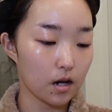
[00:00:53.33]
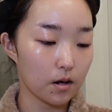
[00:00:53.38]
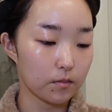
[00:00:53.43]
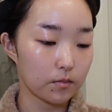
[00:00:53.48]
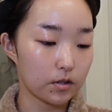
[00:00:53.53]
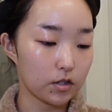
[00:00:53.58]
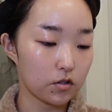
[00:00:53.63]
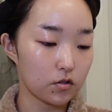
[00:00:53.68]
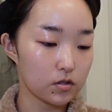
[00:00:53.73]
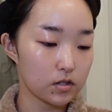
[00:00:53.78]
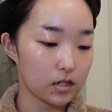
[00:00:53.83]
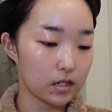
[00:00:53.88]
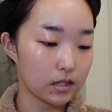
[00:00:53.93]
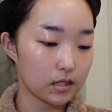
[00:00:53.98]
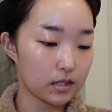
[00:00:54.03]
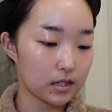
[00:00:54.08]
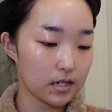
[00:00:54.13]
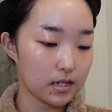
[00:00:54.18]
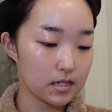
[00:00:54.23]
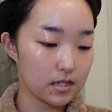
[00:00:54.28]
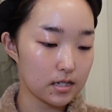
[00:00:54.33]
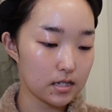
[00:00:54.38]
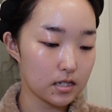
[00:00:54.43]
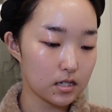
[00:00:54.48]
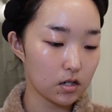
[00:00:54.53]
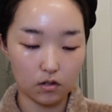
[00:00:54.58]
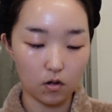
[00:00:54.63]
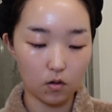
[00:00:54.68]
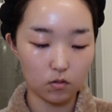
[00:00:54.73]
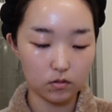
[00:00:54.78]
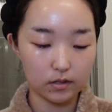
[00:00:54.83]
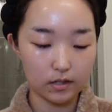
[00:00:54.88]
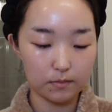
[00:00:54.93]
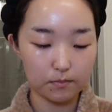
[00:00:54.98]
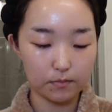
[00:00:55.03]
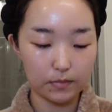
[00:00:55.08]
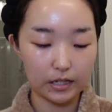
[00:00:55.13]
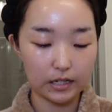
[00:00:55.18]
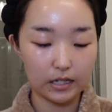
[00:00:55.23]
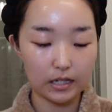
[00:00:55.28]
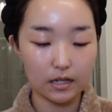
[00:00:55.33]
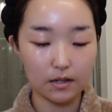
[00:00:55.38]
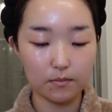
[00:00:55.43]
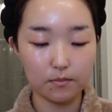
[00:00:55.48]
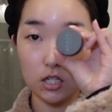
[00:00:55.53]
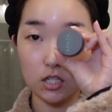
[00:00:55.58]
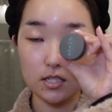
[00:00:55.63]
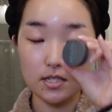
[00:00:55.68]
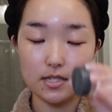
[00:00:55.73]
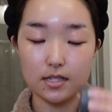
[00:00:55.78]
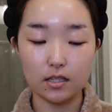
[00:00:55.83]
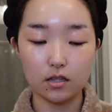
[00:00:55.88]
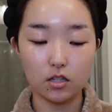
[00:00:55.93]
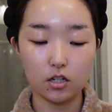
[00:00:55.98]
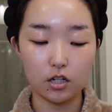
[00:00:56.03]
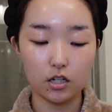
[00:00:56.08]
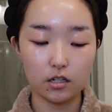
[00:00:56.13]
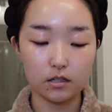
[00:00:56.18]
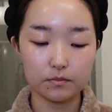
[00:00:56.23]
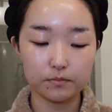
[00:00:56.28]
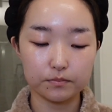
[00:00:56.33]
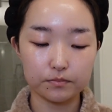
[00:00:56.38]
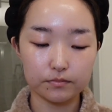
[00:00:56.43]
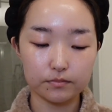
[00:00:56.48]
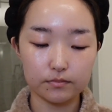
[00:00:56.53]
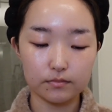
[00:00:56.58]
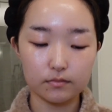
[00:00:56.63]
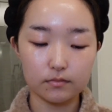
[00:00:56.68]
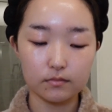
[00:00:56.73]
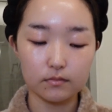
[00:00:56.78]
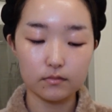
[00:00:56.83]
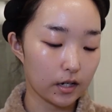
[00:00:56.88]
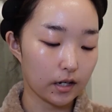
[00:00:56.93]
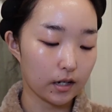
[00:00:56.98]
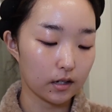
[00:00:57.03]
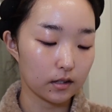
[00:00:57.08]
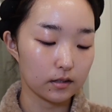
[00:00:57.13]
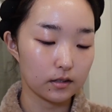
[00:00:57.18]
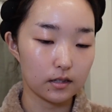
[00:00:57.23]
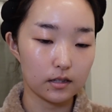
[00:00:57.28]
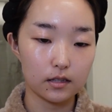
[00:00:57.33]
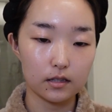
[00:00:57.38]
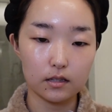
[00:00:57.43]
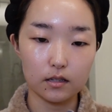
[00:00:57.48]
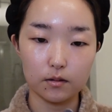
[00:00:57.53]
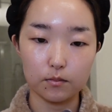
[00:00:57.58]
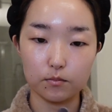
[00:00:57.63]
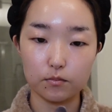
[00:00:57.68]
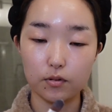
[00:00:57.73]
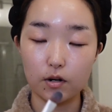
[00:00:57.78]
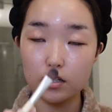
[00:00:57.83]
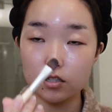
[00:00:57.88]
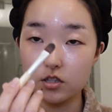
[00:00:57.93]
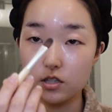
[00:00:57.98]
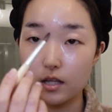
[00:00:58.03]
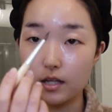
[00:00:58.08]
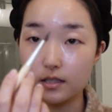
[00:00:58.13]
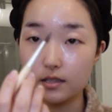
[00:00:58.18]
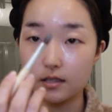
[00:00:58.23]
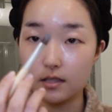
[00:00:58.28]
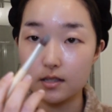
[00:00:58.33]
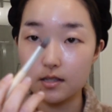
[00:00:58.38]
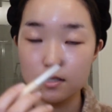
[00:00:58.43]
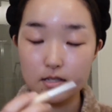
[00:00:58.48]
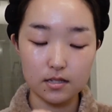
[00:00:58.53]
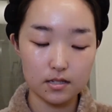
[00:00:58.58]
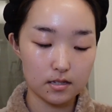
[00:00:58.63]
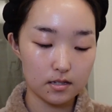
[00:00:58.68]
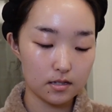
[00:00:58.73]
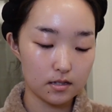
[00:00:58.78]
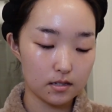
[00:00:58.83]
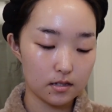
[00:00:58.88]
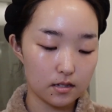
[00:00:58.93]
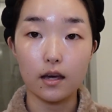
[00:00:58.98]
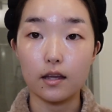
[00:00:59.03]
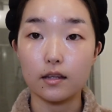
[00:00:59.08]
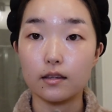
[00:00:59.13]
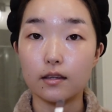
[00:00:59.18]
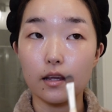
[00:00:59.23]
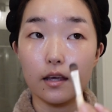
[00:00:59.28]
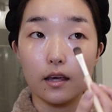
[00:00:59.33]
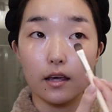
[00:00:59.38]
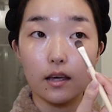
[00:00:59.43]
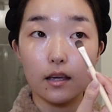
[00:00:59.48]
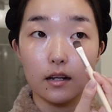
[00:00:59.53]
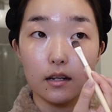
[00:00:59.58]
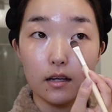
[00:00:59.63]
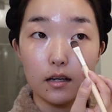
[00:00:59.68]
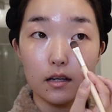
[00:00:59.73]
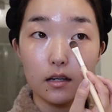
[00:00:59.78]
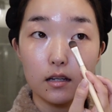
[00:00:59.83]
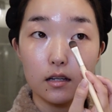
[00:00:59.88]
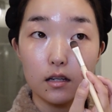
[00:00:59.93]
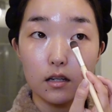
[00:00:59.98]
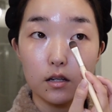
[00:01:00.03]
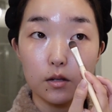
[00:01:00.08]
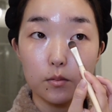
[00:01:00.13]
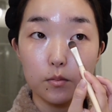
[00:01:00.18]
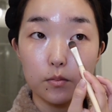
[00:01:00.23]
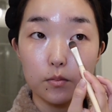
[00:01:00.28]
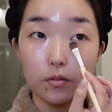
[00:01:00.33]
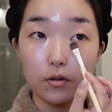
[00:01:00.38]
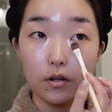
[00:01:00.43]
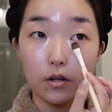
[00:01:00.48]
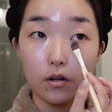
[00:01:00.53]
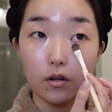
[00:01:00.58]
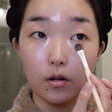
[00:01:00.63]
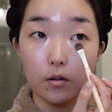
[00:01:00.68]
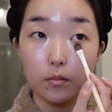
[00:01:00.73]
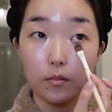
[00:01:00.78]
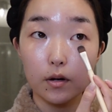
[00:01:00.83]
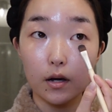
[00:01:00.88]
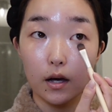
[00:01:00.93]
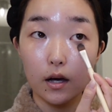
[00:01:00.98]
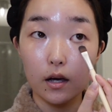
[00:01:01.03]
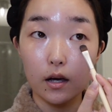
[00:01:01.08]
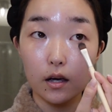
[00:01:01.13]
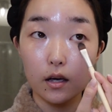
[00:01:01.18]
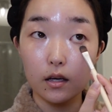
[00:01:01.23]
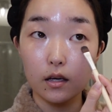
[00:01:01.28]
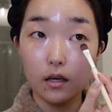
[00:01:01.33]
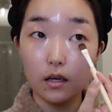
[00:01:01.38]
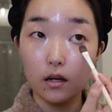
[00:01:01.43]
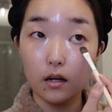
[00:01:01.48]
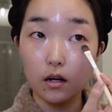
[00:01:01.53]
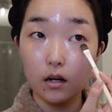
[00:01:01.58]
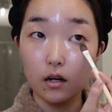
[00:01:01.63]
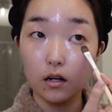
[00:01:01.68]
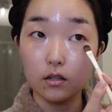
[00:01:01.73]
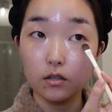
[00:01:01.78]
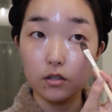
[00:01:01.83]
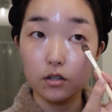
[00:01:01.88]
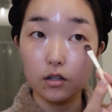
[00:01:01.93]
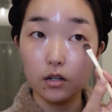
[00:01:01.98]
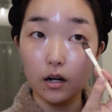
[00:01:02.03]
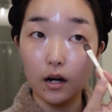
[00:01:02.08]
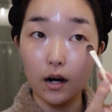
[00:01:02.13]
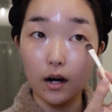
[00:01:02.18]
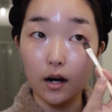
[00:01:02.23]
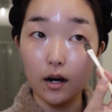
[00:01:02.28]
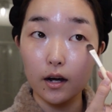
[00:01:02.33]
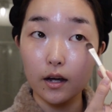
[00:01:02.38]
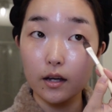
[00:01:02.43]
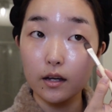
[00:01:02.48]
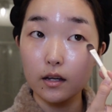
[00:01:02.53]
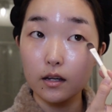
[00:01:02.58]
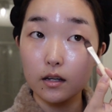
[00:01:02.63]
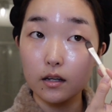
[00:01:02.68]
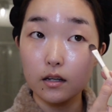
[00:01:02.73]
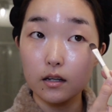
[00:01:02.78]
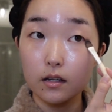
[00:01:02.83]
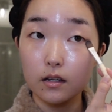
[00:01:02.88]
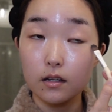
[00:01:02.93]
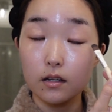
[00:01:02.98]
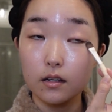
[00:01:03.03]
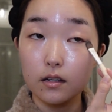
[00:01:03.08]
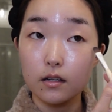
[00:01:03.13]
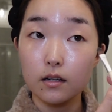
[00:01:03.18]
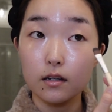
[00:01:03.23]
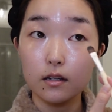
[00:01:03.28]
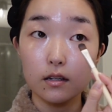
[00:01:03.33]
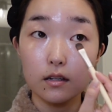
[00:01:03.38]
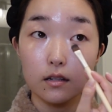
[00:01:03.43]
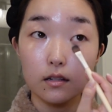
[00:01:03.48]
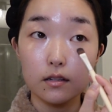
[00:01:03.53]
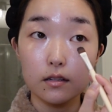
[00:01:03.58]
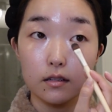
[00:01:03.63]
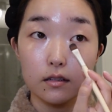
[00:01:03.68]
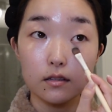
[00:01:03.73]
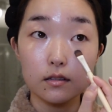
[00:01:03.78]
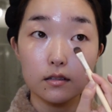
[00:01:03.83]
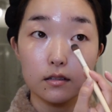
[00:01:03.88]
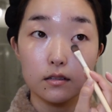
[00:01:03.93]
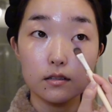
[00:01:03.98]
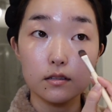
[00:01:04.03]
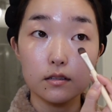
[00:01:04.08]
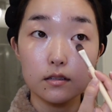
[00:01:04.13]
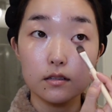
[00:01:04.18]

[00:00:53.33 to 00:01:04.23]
I'm using this golden medium concealer. Take a brush like this and then put it on my under eye just to brighten up my